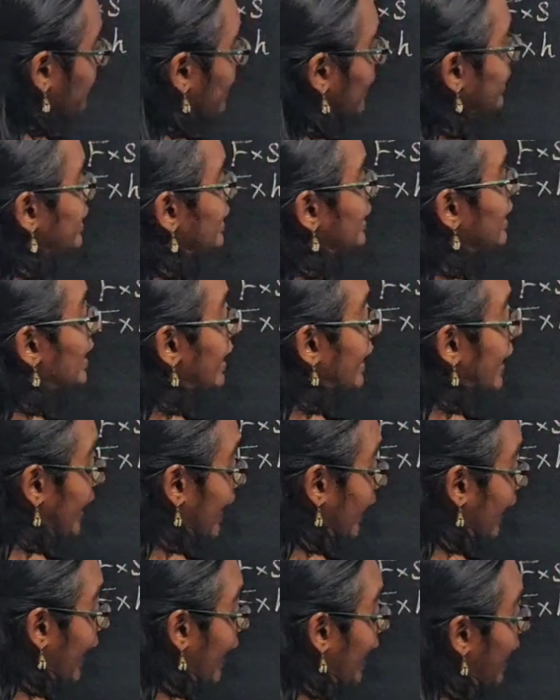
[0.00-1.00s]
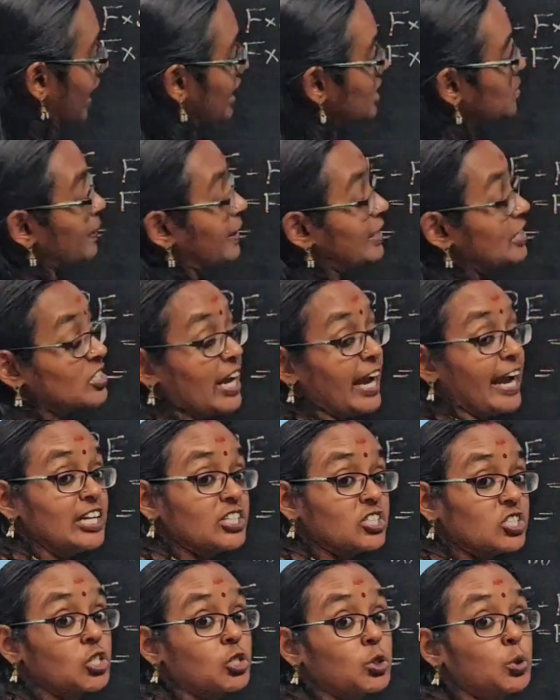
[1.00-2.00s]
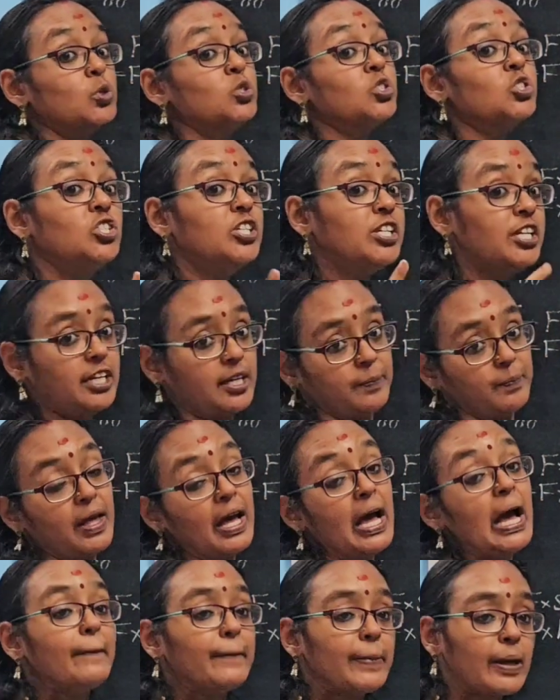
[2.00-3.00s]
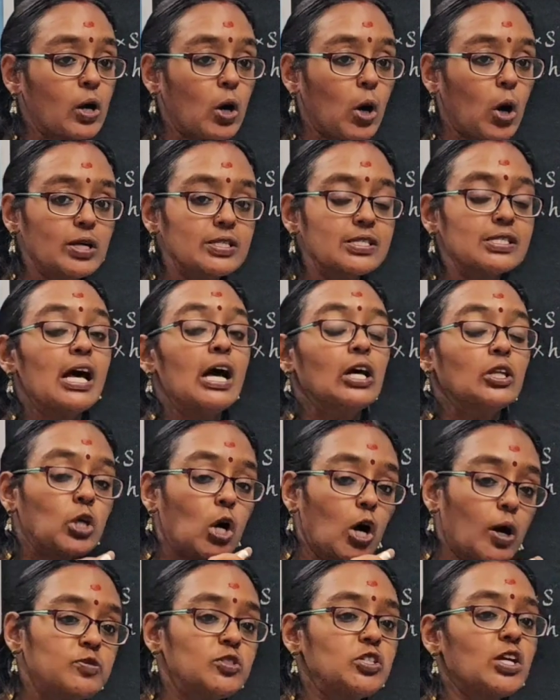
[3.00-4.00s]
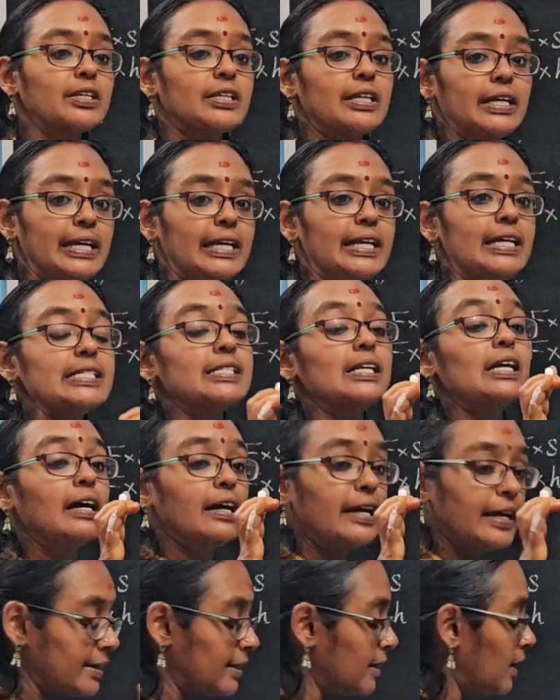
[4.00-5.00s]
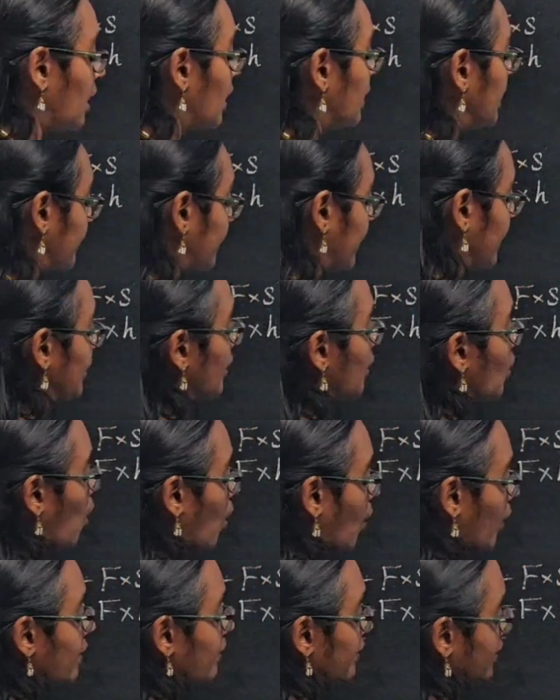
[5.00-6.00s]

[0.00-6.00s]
but here A has been changed to G because the object is in depending on